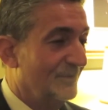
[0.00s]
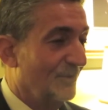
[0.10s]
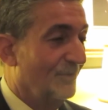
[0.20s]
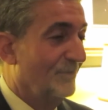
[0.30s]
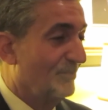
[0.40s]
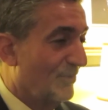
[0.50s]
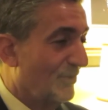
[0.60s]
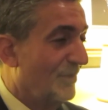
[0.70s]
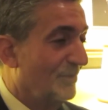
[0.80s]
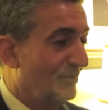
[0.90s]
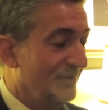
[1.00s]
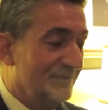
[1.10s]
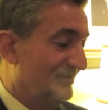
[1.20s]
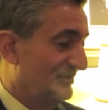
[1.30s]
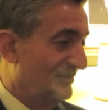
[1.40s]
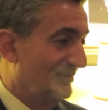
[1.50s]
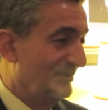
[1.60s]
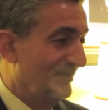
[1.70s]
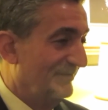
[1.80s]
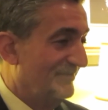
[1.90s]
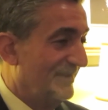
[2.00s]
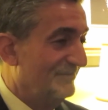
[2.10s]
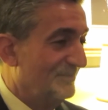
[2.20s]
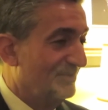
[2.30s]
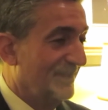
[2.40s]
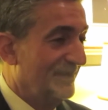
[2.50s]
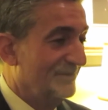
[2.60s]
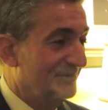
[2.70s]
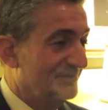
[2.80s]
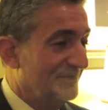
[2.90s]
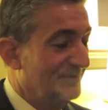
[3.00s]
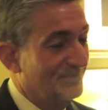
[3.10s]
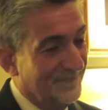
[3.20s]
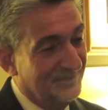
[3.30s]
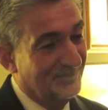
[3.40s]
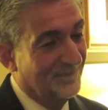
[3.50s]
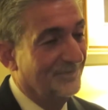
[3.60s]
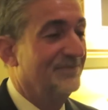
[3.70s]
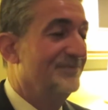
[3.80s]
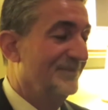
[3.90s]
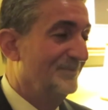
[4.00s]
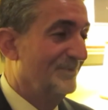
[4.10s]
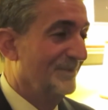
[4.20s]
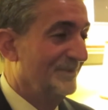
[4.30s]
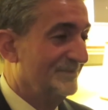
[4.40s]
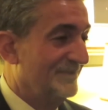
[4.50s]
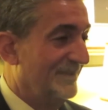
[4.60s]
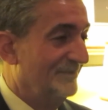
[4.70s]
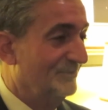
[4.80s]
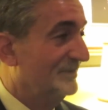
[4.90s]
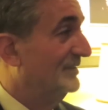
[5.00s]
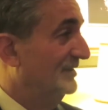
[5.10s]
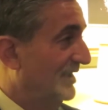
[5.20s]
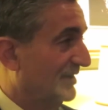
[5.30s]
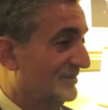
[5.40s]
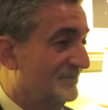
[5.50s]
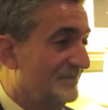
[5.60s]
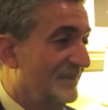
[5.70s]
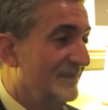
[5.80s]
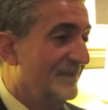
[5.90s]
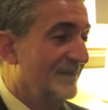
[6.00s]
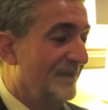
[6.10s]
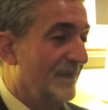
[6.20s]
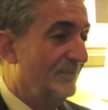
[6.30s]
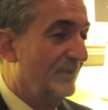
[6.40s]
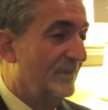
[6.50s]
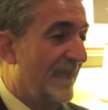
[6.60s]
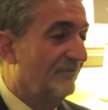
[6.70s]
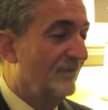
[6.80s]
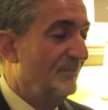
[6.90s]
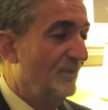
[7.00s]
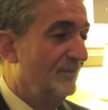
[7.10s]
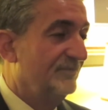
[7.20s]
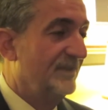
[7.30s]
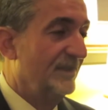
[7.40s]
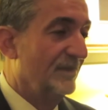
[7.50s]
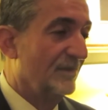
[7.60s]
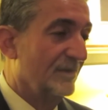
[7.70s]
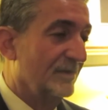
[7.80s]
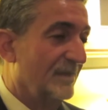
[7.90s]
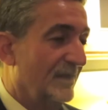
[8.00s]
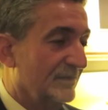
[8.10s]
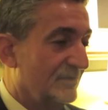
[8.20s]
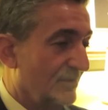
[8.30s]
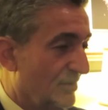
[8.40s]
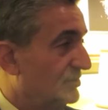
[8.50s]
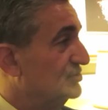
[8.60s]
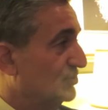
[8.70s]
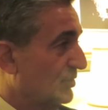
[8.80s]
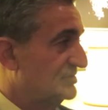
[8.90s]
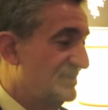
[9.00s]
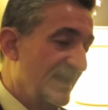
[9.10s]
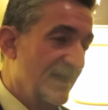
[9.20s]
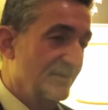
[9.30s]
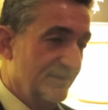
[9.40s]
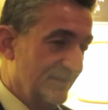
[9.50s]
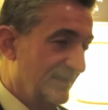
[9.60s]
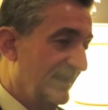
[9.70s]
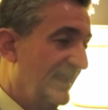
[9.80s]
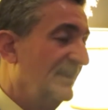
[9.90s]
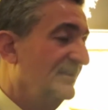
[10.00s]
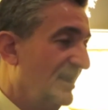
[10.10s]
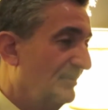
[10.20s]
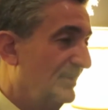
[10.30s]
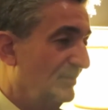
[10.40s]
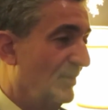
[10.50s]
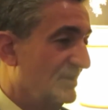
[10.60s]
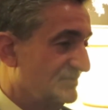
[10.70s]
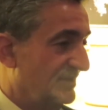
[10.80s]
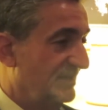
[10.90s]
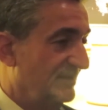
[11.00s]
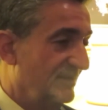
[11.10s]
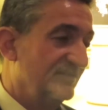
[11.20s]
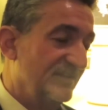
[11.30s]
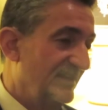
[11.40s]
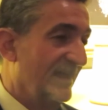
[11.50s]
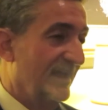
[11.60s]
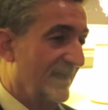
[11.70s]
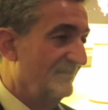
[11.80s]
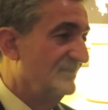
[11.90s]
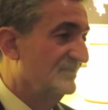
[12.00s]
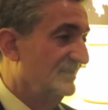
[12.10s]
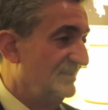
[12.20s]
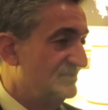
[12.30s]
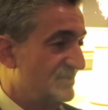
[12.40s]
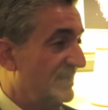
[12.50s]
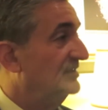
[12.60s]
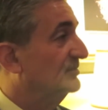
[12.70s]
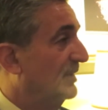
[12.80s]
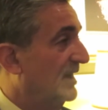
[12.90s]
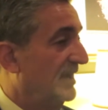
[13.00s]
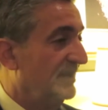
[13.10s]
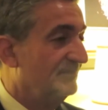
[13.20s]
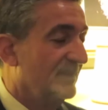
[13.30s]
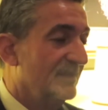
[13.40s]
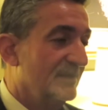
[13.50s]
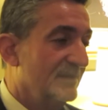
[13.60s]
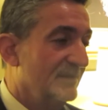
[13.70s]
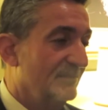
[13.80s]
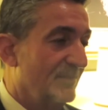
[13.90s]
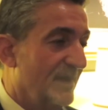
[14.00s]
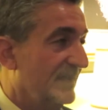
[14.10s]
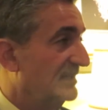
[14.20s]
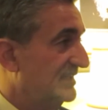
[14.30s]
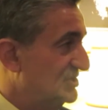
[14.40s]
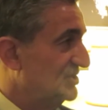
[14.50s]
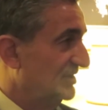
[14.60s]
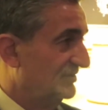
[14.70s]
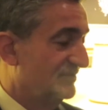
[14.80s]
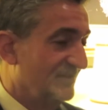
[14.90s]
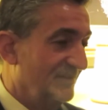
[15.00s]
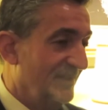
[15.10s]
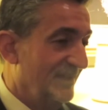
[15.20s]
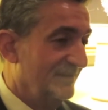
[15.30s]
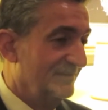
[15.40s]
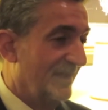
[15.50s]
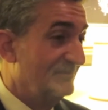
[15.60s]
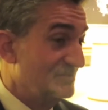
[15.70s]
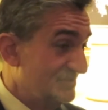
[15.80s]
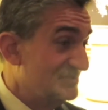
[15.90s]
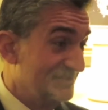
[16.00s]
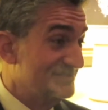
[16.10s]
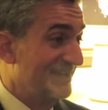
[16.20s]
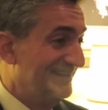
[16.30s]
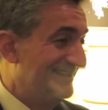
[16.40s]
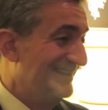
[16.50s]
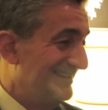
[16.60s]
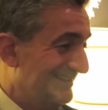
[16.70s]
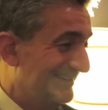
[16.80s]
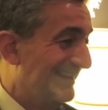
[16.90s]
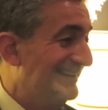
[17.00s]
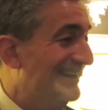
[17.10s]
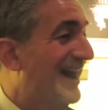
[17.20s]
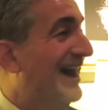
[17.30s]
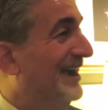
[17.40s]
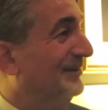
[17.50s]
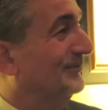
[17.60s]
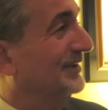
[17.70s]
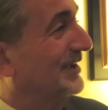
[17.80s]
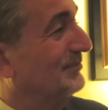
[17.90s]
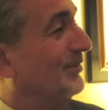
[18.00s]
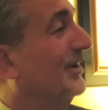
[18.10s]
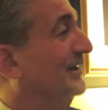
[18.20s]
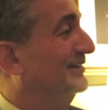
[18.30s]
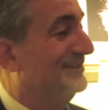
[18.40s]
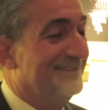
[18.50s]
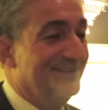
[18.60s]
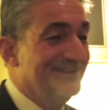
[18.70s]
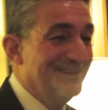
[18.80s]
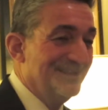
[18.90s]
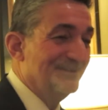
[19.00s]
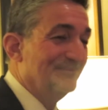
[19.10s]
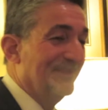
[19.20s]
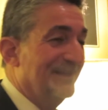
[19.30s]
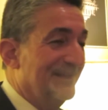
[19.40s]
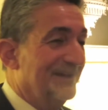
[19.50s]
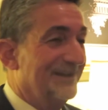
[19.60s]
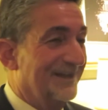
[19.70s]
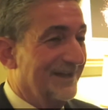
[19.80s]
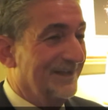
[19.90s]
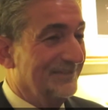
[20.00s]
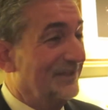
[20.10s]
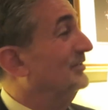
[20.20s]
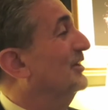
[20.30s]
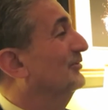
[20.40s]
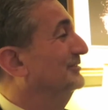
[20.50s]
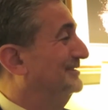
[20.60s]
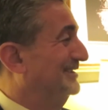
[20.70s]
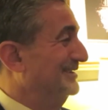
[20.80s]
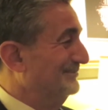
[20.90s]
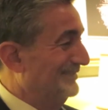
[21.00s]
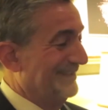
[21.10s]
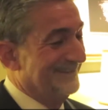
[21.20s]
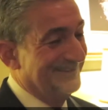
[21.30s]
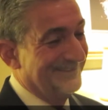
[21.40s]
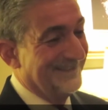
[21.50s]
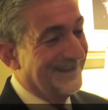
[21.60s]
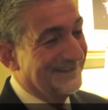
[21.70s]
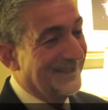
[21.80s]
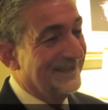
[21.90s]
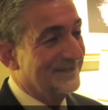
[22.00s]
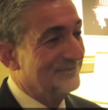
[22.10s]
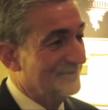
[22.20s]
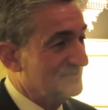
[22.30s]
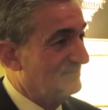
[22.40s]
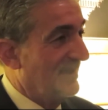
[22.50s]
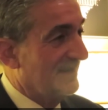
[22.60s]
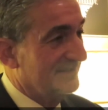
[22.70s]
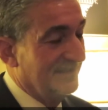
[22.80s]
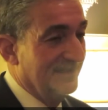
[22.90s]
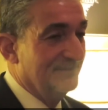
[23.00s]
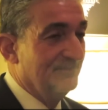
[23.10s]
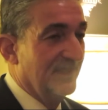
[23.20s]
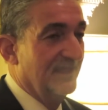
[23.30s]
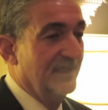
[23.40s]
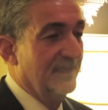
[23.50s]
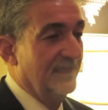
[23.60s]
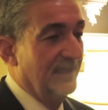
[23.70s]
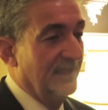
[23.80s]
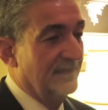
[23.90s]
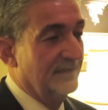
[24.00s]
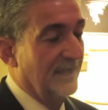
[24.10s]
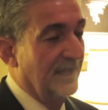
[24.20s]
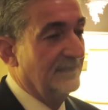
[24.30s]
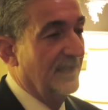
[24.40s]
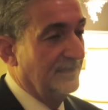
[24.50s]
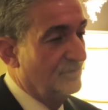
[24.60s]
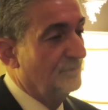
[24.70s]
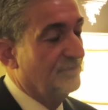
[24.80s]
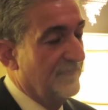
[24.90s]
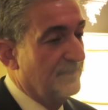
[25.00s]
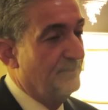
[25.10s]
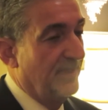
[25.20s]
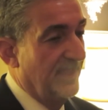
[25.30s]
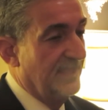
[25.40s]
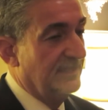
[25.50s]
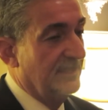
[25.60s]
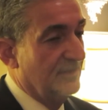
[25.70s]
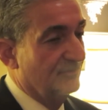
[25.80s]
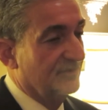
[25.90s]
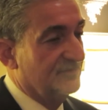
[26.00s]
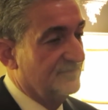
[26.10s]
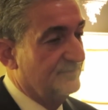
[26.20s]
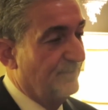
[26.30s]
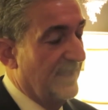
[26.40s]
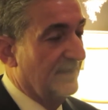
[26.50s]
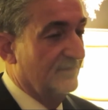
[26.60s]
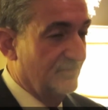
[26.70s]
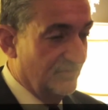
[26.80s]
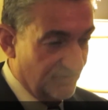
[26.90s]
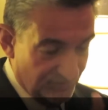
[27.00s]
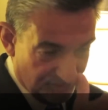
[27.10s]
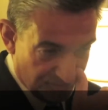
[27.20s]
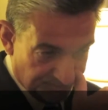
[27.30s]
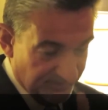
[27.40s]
Earl the Pearl was, you know, one of my favorite players, and he played both for the Bullets and with the Knicks. But after I moved here to go to Georgetown, and then I ended up in Washington, D.C., I obviously changed my allegiance, and then obviously since 1999, when I bought into the team, they're the only team that I like and respect, and I do think paying respect to